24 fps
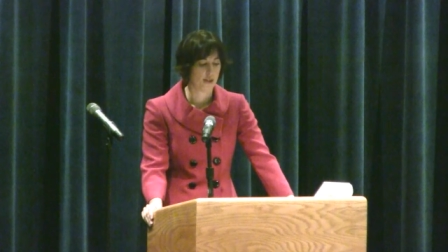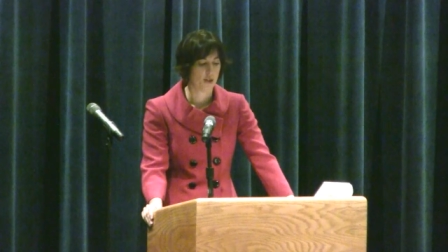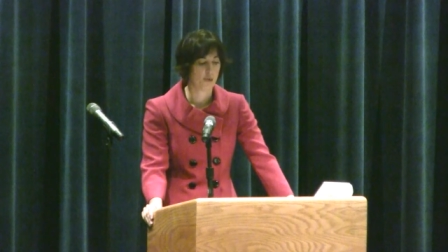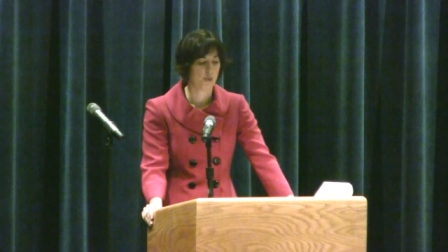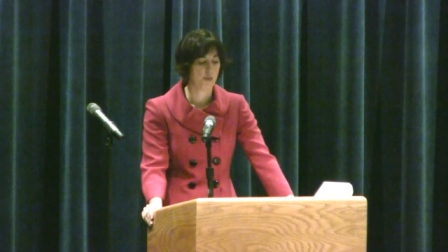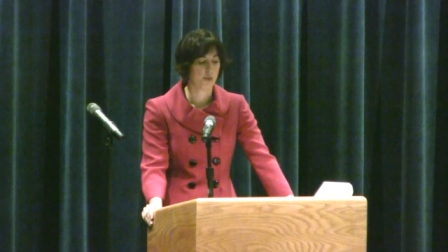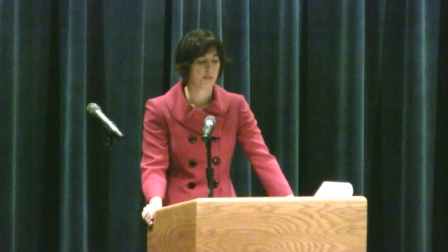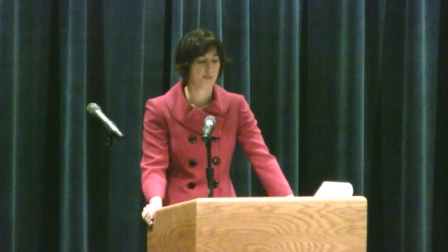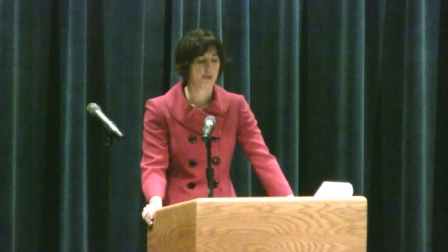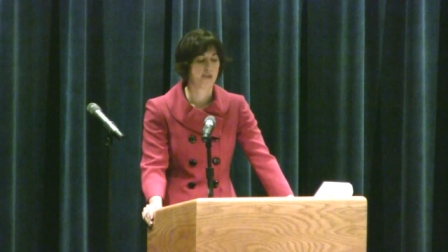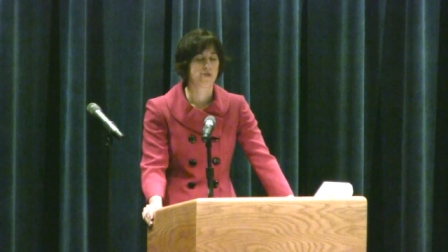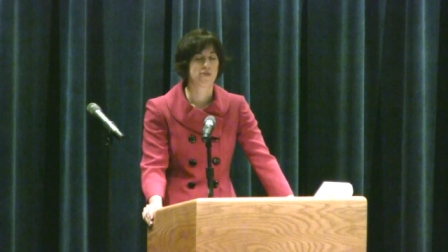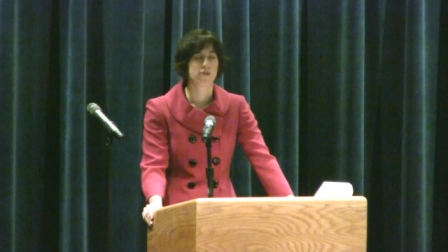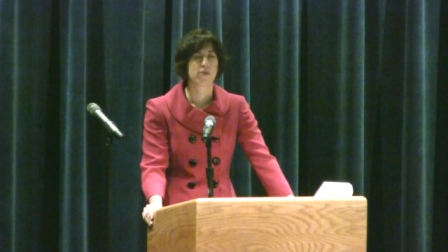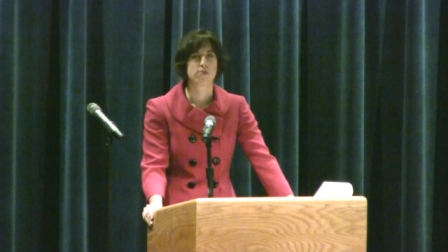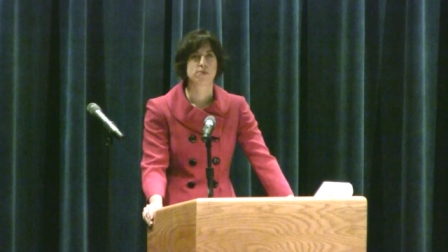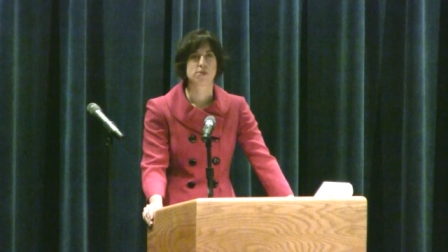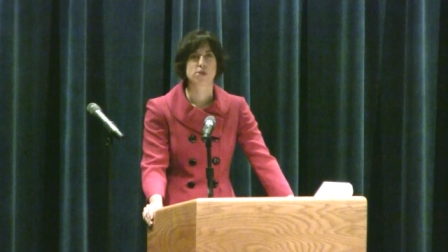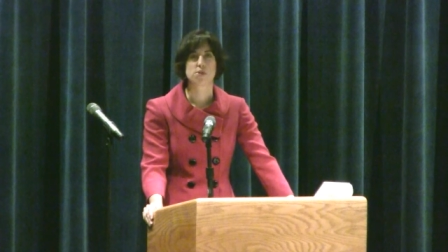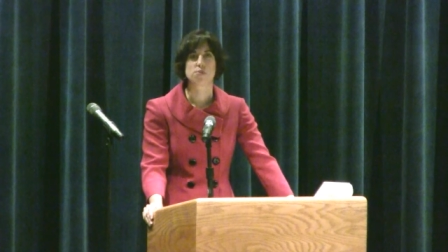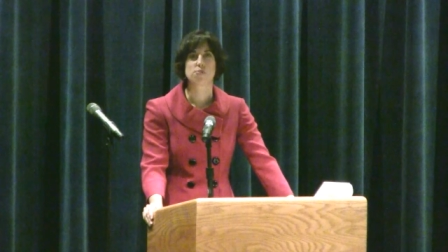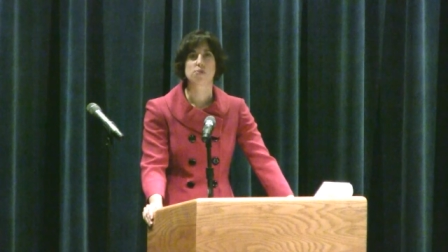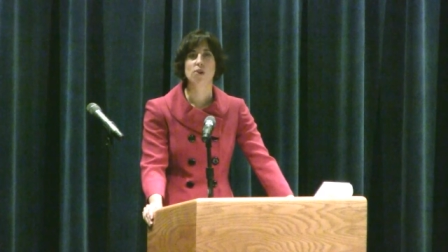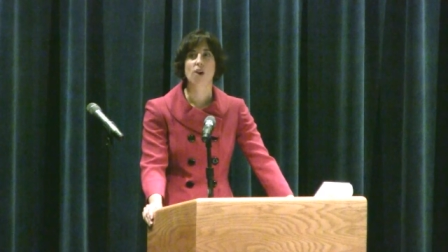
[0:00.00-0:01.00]
You will be
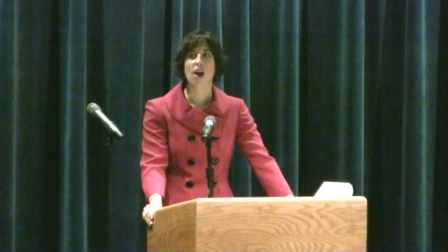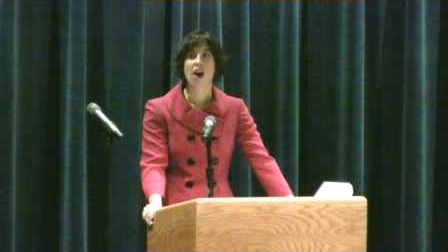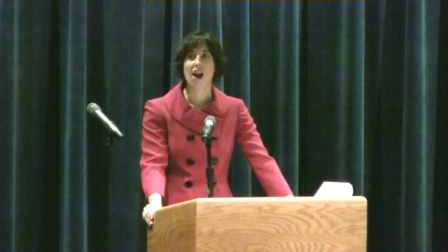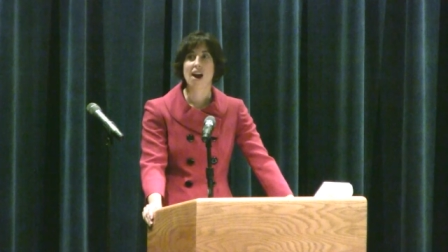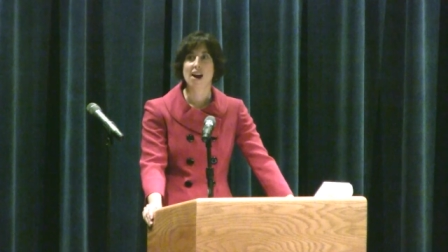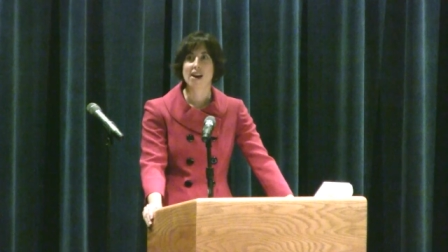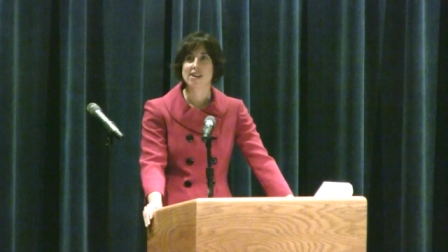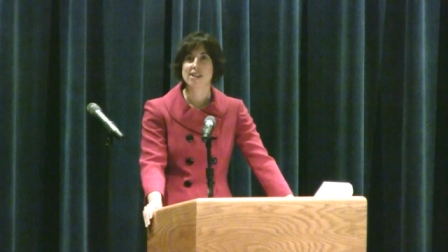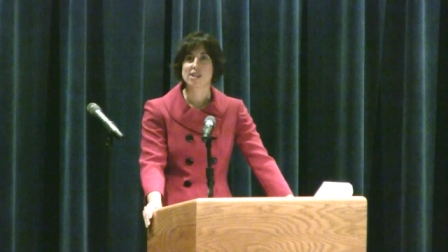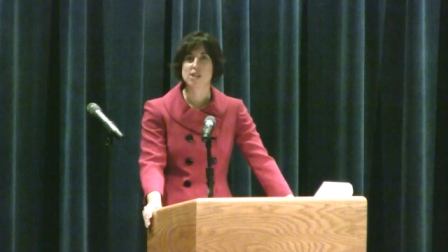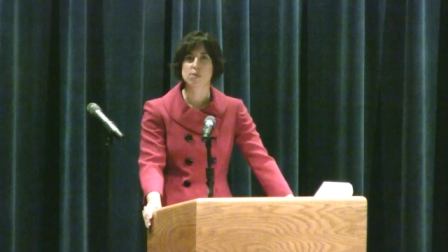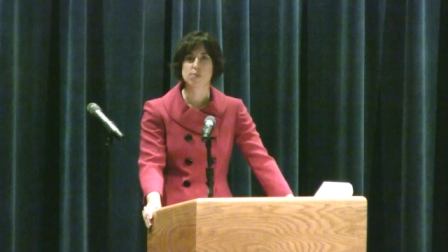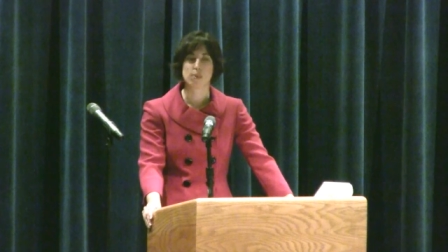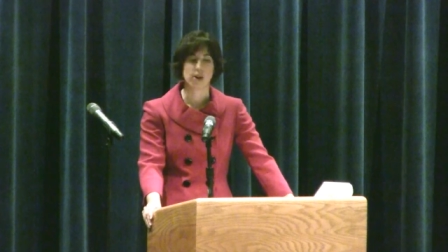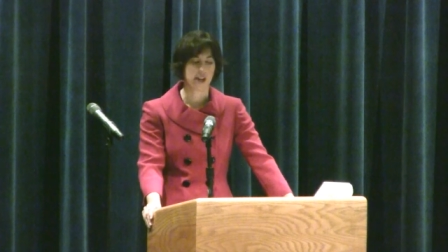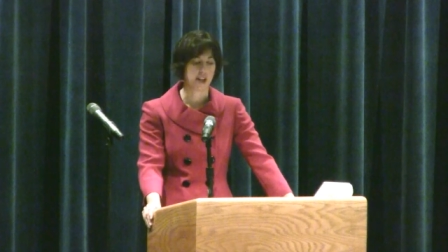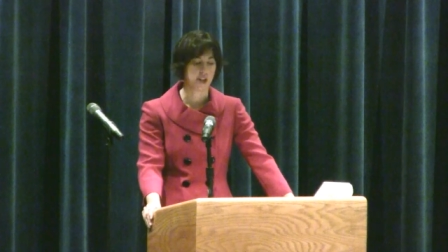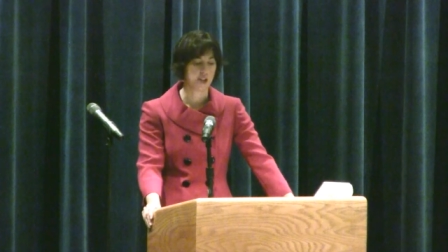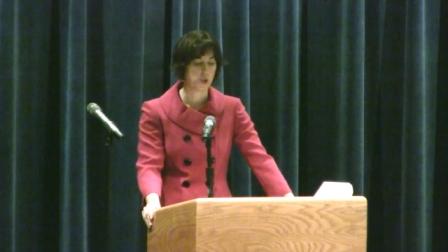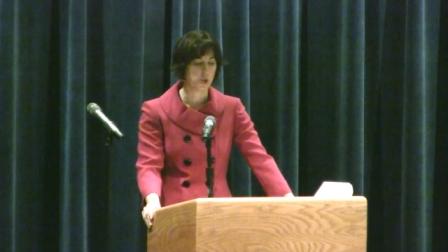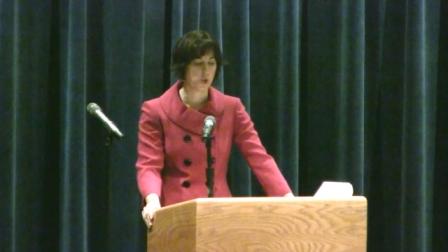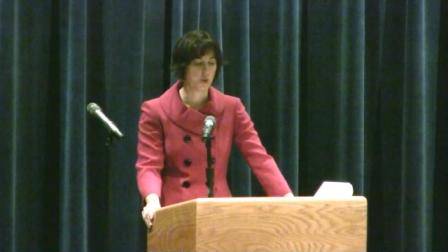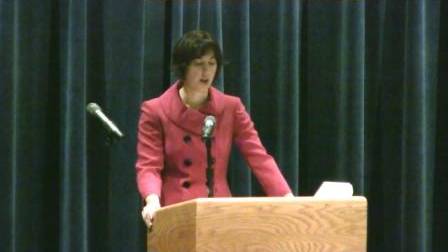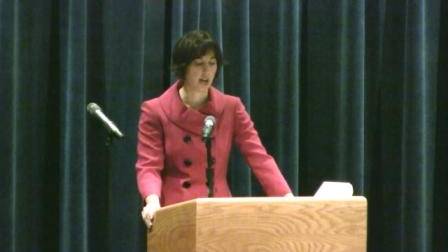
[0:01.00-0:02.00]
surprised by
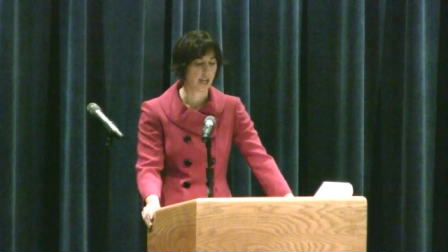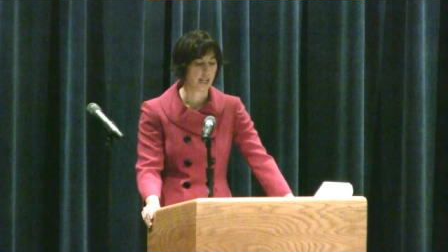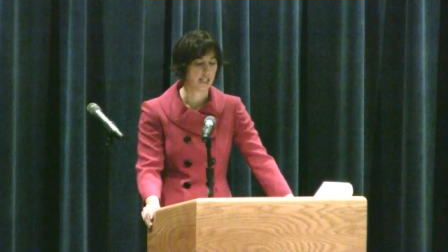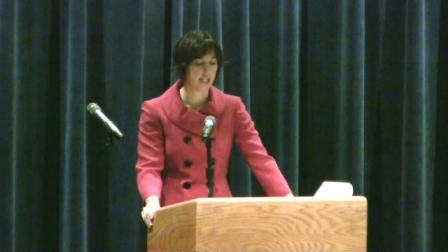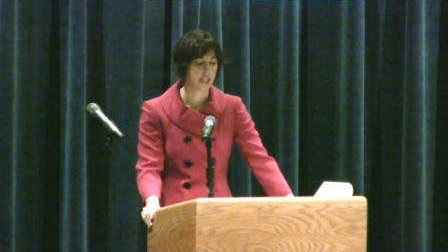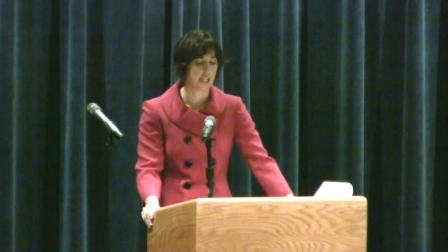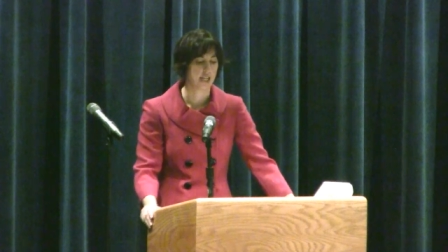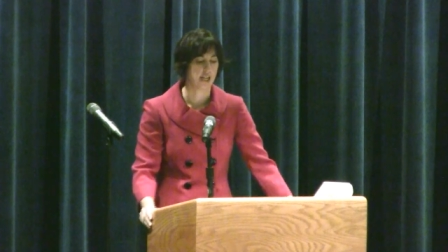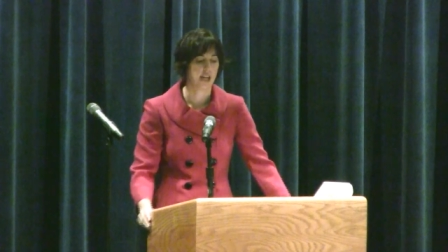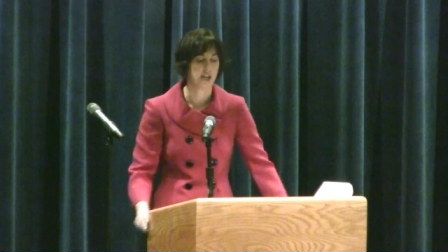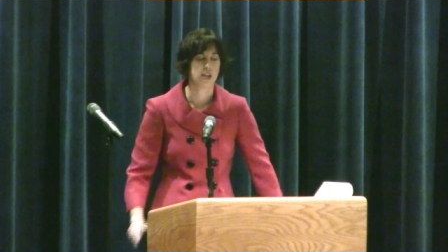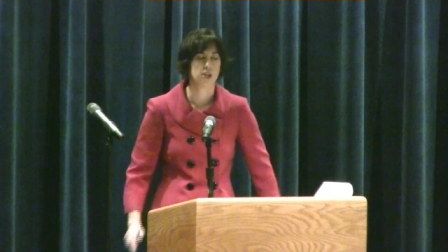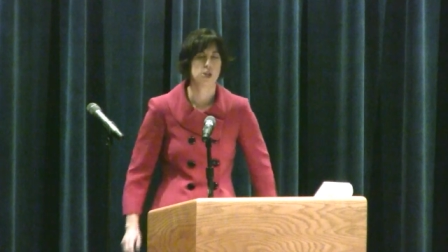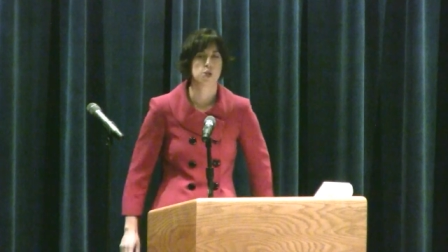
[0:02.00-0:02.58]
a new idea,